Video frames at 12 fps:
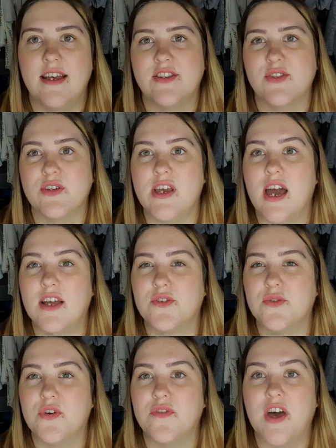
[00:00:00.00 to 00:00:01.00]
So yeah, I
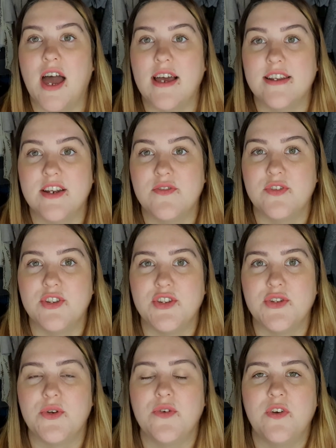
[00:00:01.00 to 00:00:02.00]
don't know if that had anything to
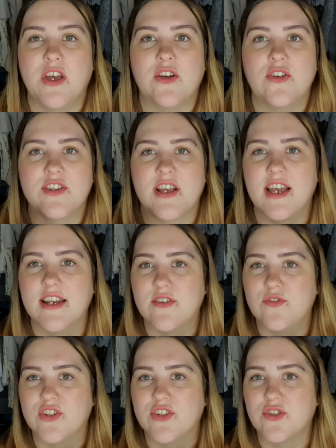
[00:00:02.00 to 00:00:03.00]
do with it, because I kind
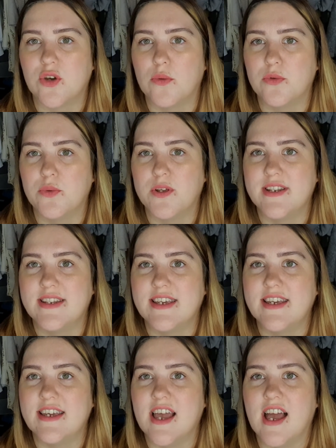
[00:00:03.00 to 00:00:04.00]
of just stopped one
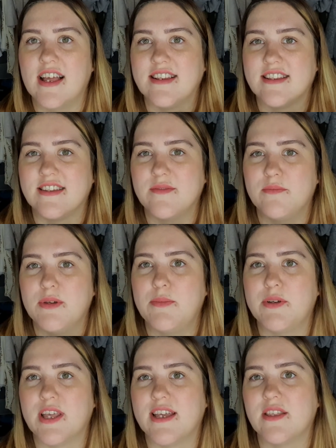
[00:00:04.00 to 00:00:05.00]
day and
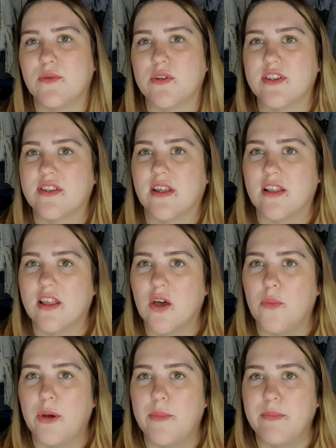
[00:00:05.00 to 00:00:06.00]
maybe like there was still a
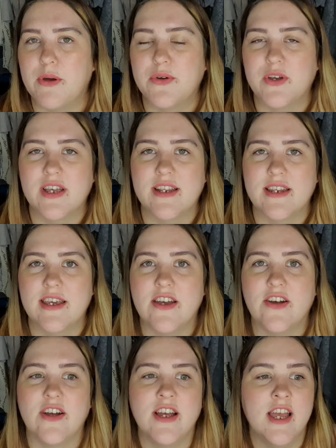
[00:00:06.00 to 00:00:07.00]
little bit of milk in
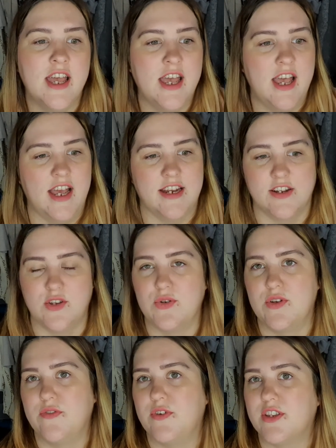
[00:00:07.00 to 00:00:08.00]
there, and I don't
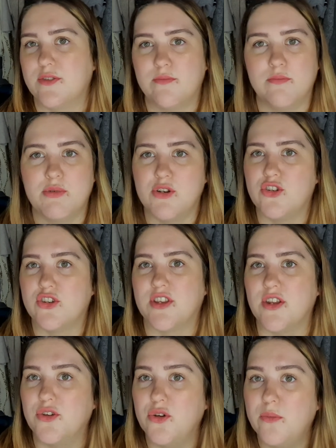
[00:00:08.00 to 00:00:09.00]
know if it's
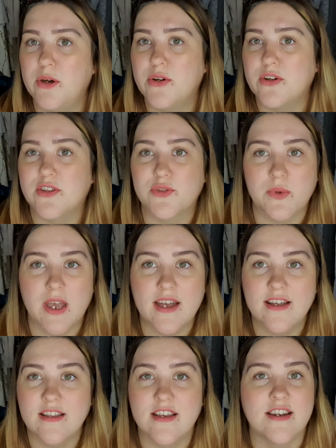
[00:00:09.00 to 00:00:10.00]
producing new milk as
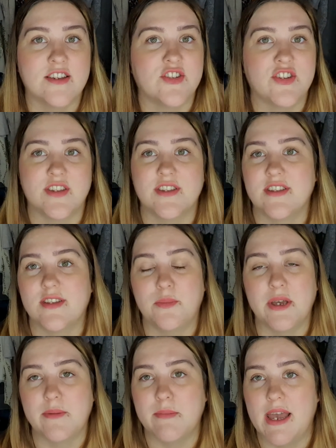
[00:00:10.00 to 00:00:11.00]
well, and it's just a
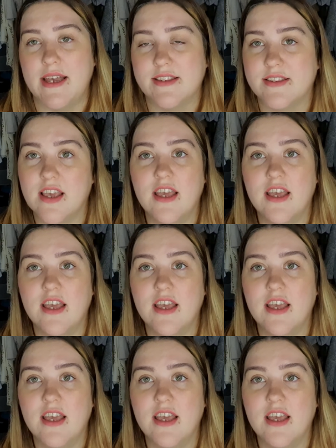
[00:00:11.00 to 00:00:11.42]
big mess.